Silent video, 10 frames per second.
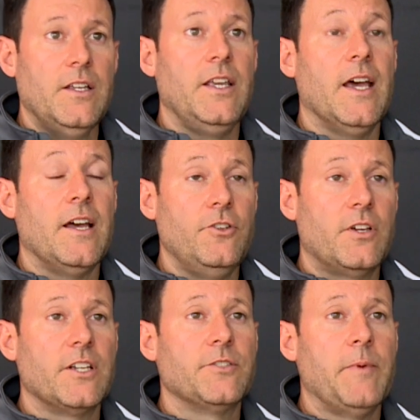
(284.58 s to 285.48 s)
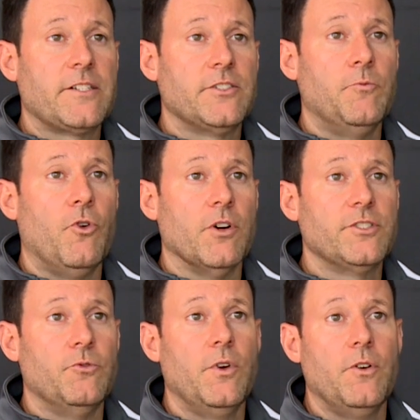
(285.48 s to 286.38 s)
Yeah, you can expect some more.
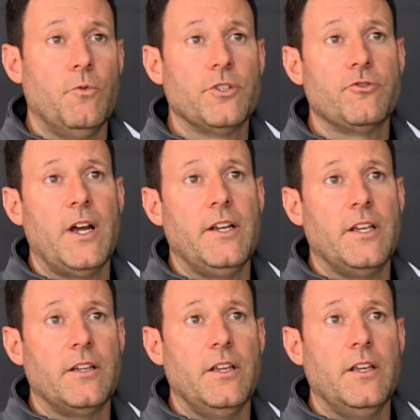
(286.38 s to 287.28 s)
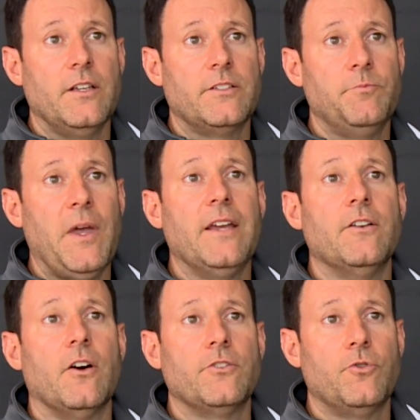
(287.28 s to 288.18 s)
So we're trying to expand
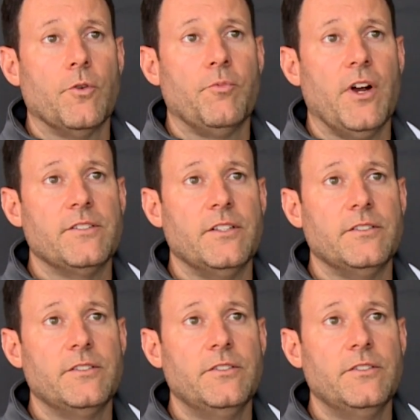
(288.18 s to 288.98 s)
our tour presence